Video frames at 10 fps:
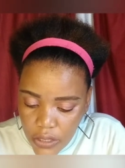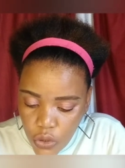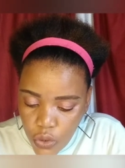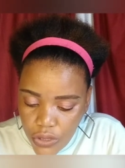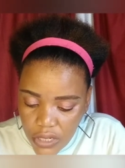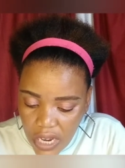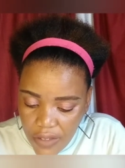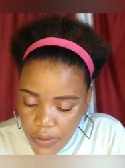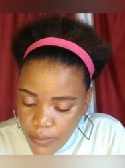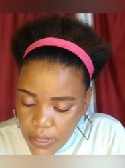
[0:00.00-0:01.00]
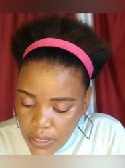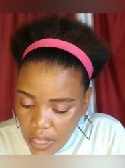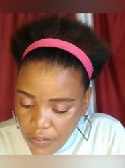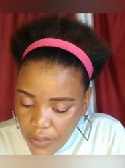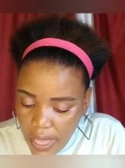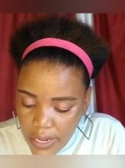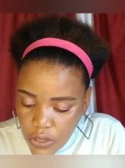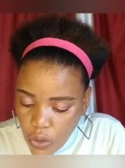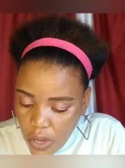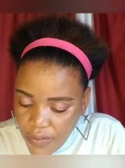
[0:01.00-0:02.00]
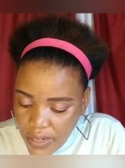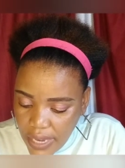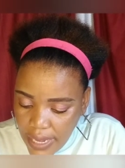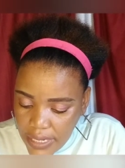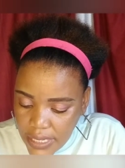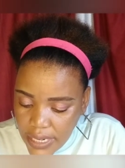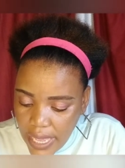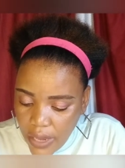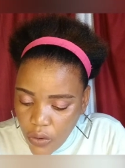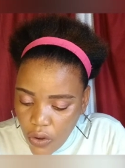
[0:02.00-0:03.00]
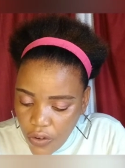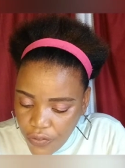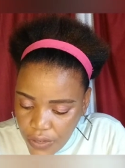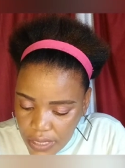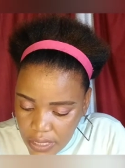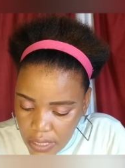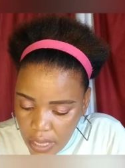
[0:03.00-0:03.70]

to drive himself and COVID 19 head office